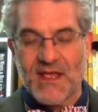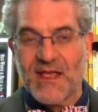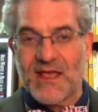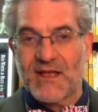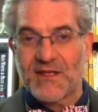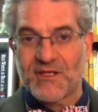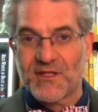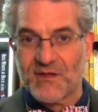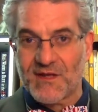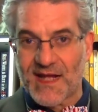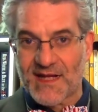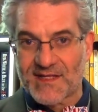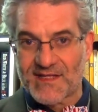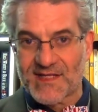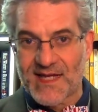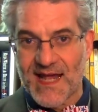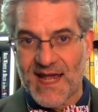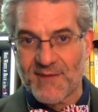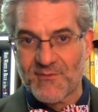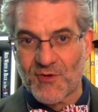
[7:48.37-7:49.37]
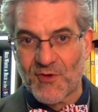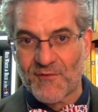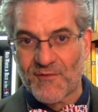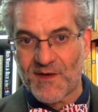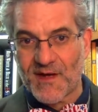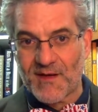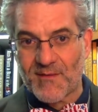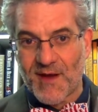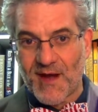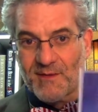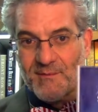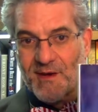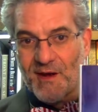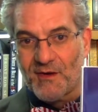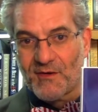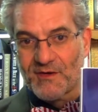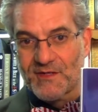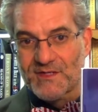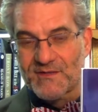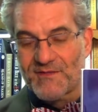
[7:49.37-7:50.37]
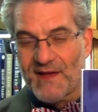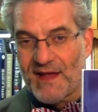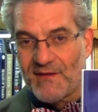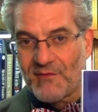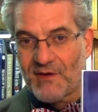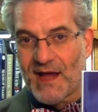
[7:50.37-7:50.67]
Until next time, don't forget about America's Survival